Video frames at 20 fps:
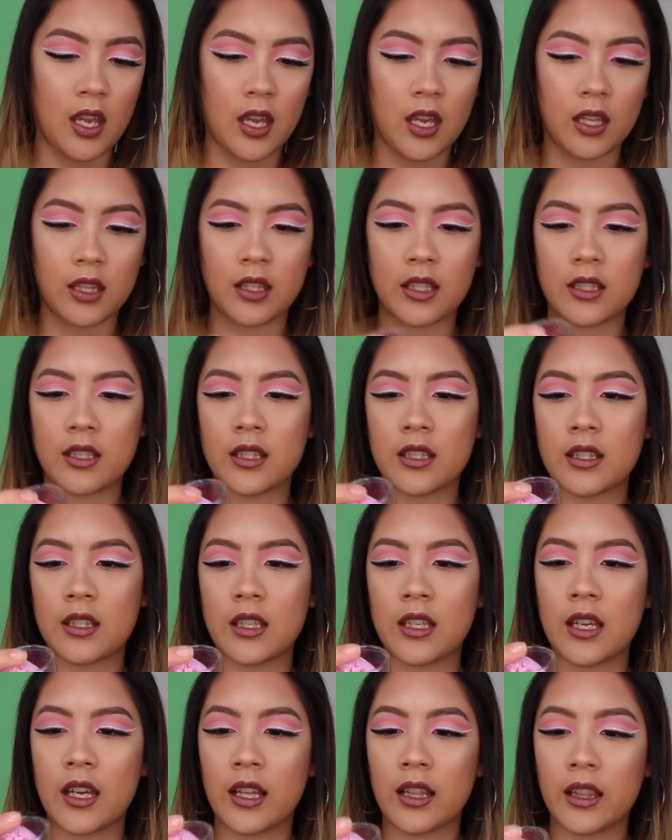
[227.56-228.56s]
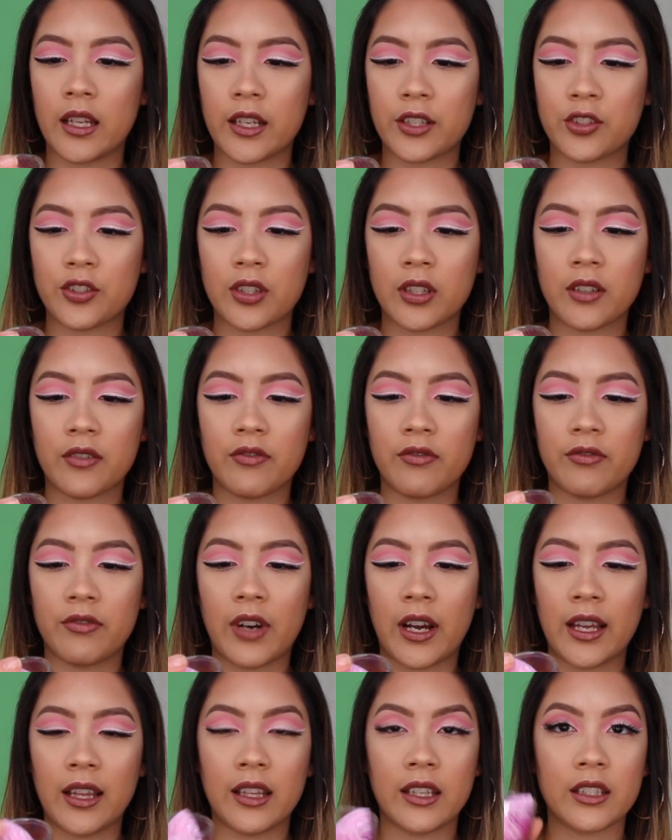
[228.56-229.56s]
And this is the Electric
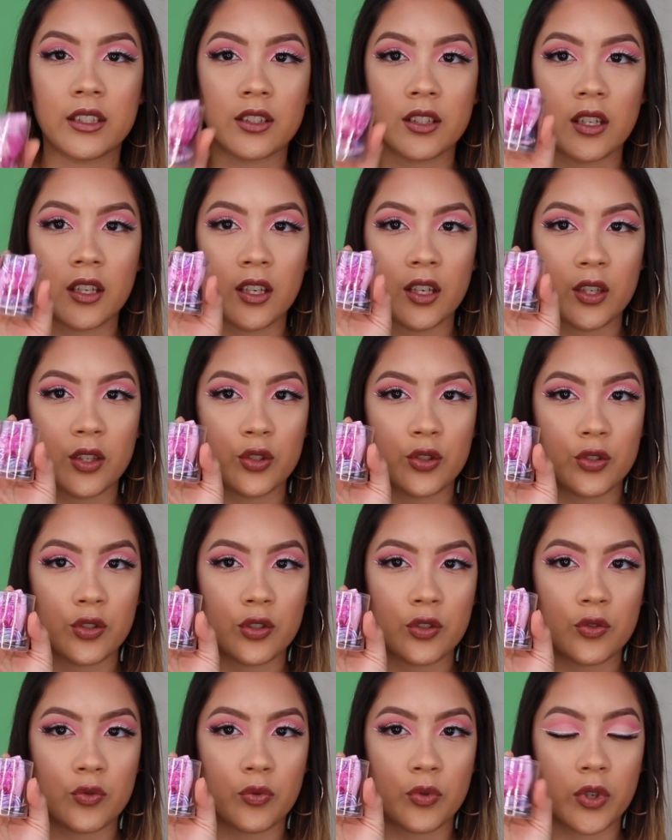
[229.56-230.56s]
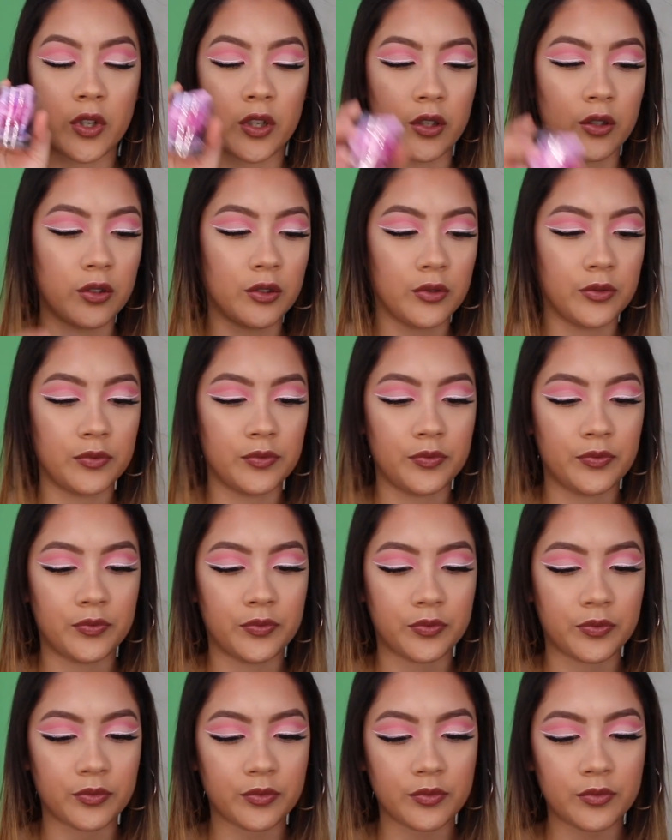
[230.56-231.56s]
Violet Swirl.
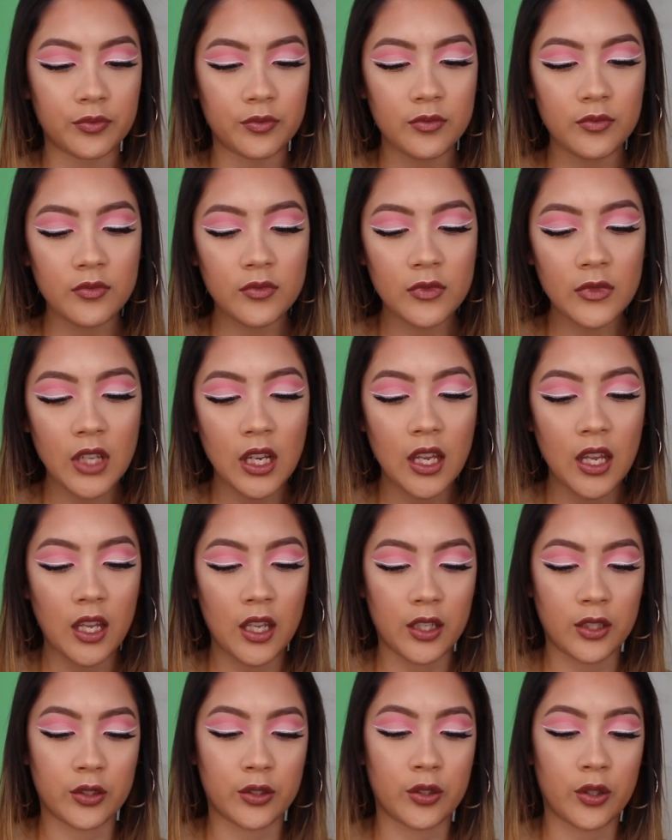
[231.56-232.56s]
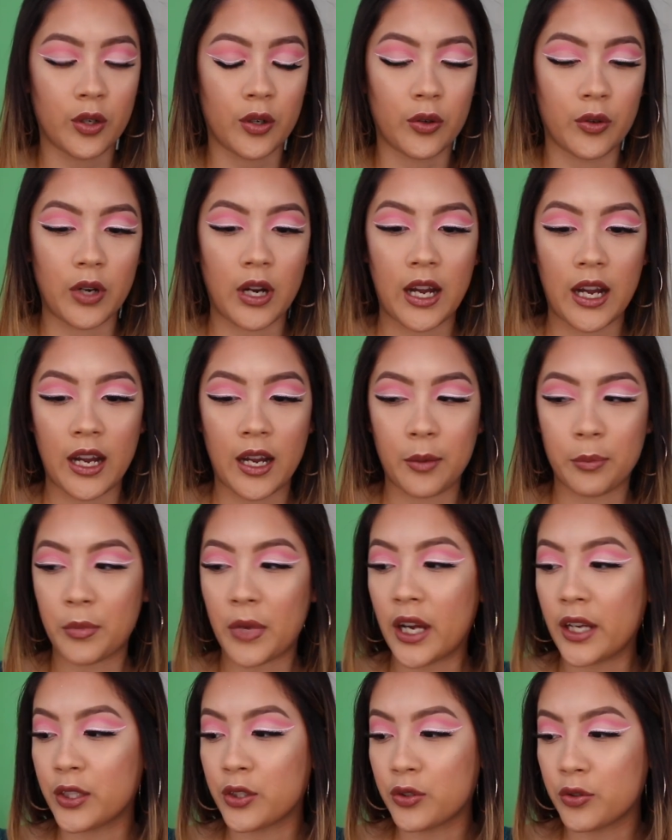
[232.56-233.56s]
So
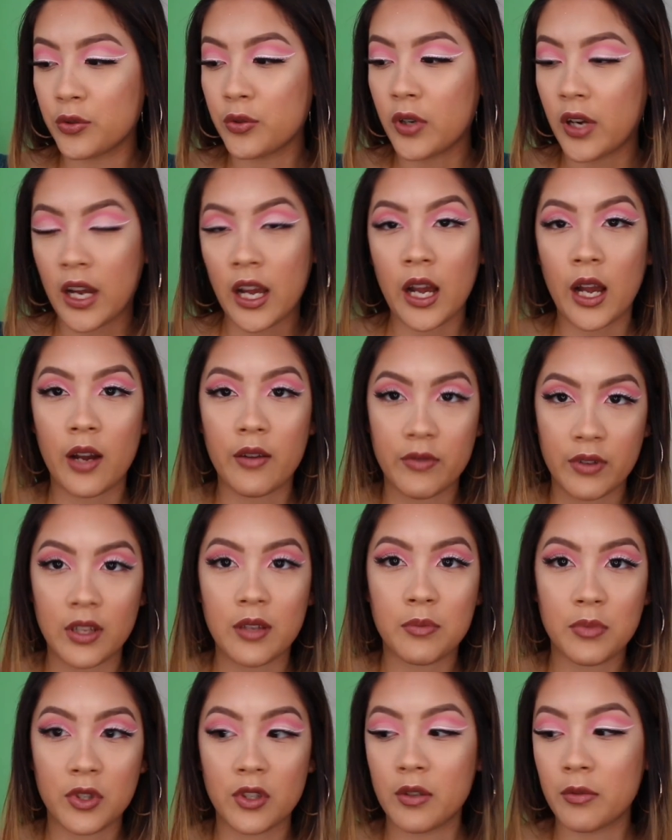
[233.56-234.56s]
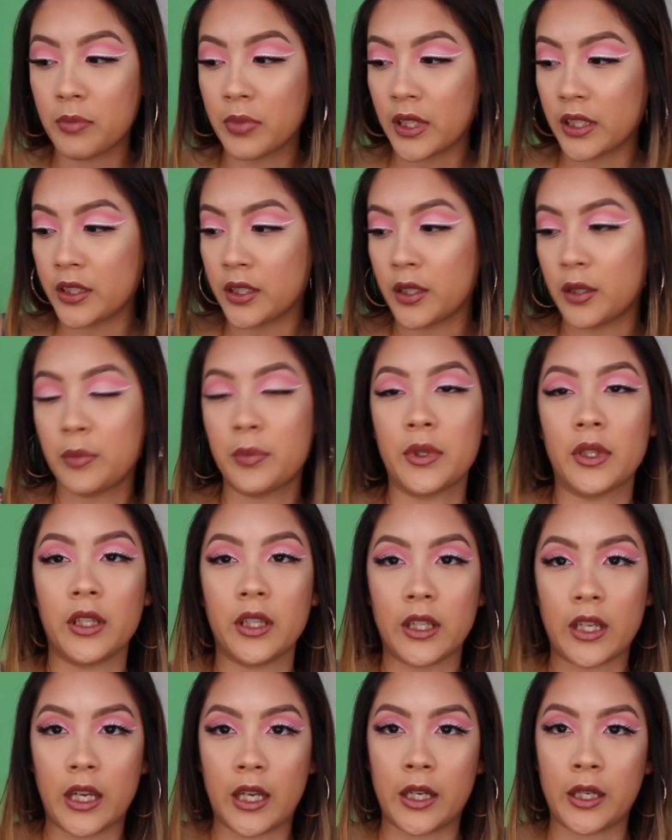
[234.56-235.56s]
I do have a beauty blender, but
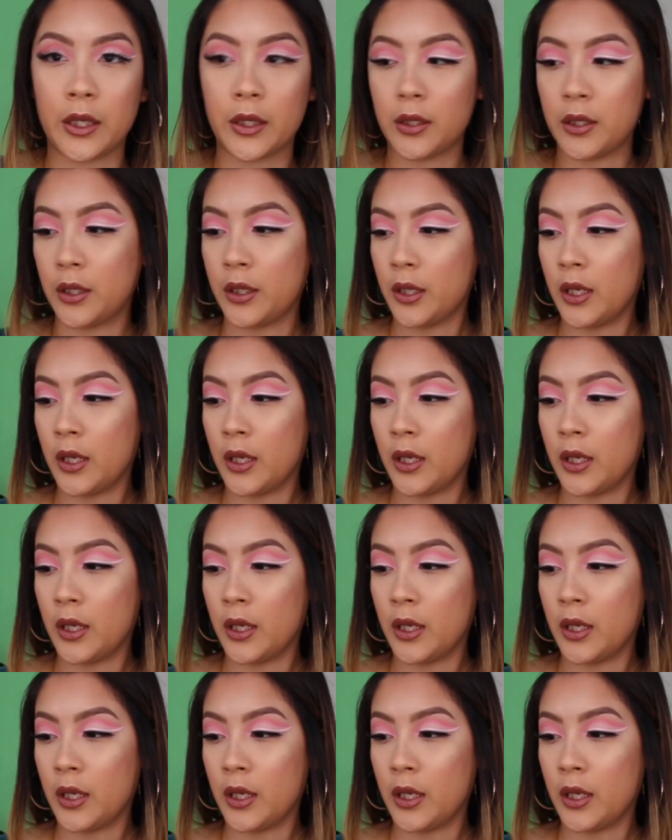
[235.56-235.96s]
look at it.